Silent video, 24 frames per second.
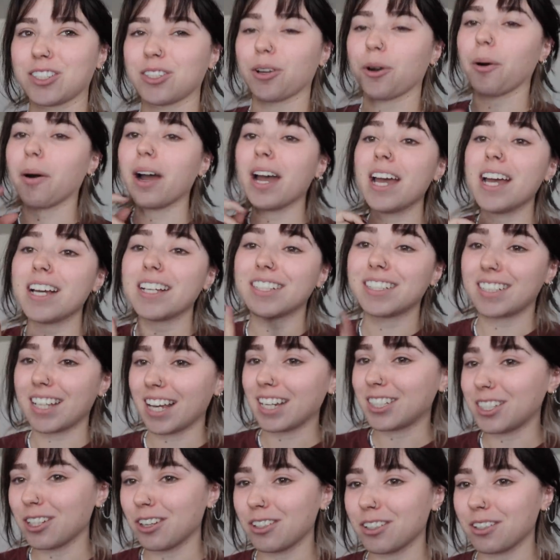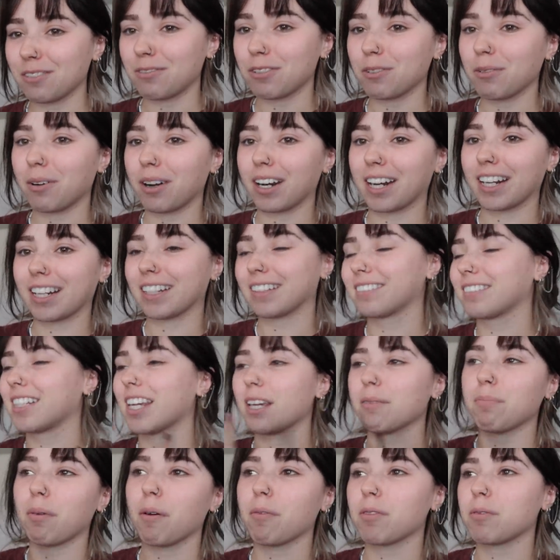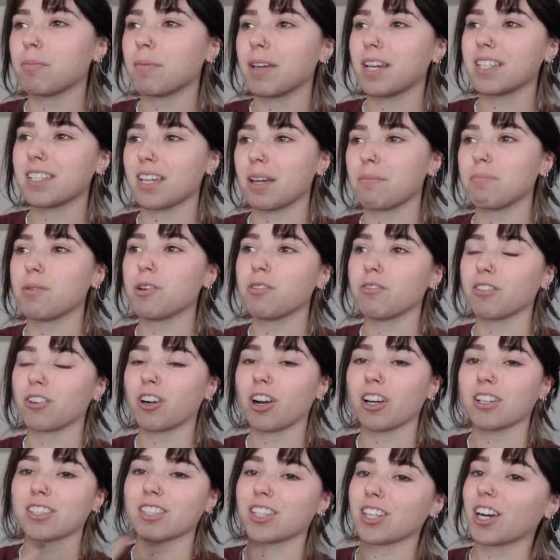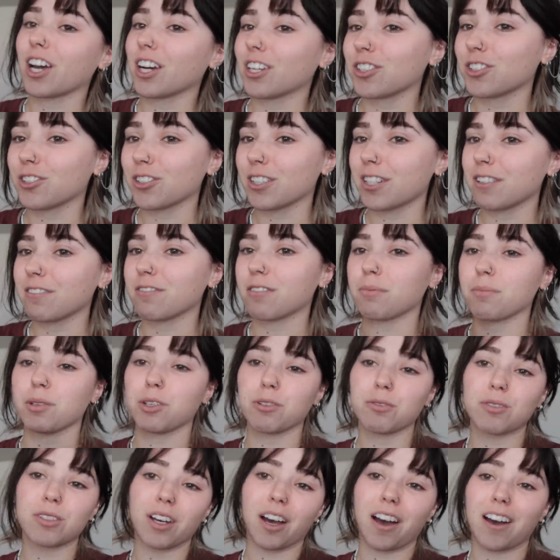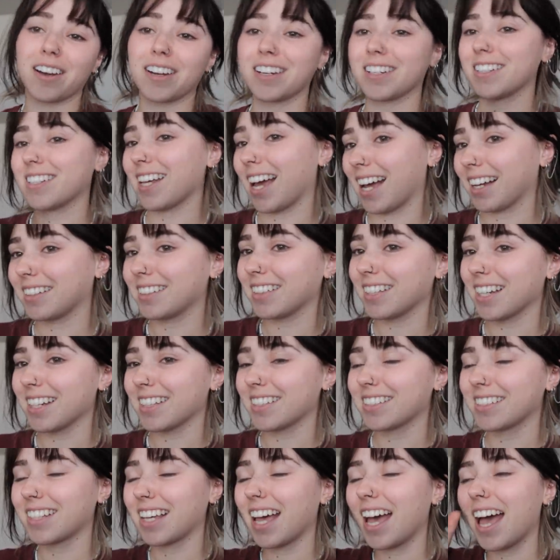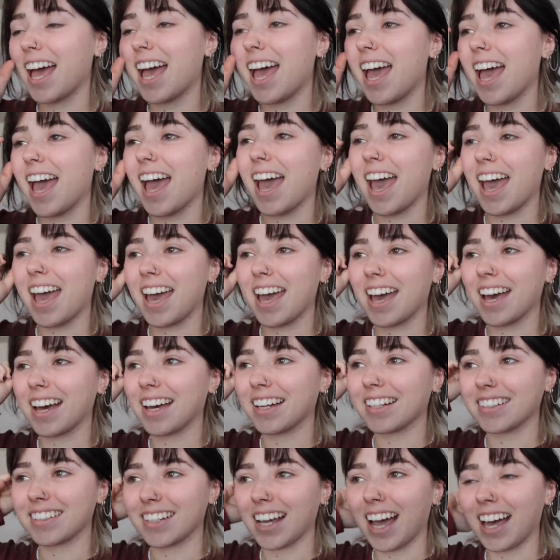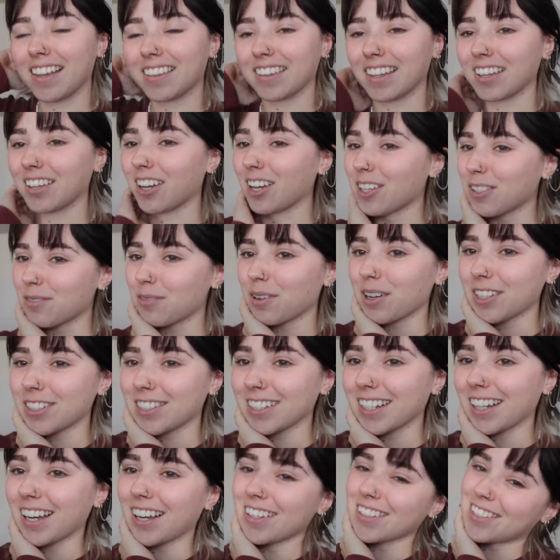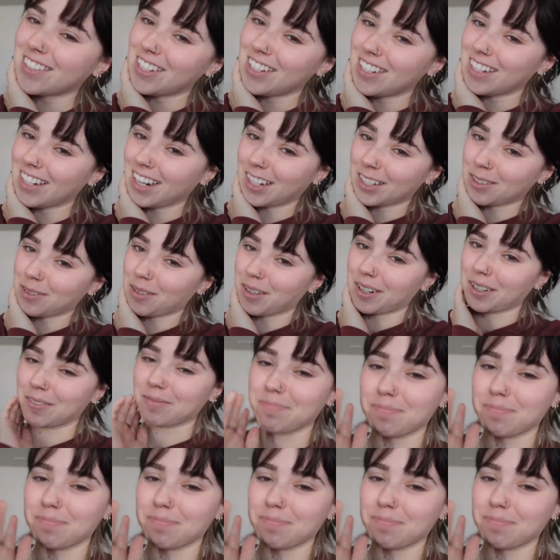So stay tuned if you wanna keep up with me as I move across the country from Utah to Texas. And yeah, thank you guys for watching. I'll see you in the next one.